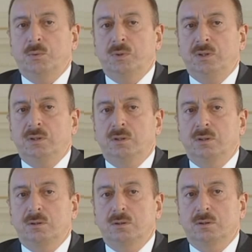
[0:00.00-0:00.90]

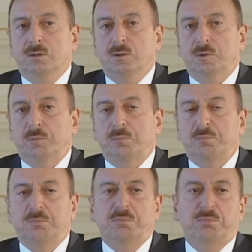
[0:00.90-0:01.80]
We
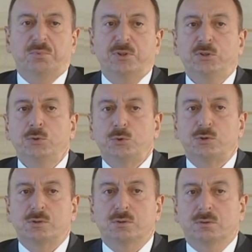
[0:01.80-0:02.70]

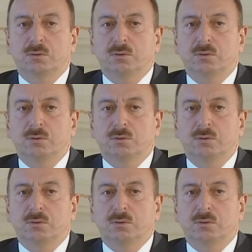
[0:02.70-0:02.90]
produce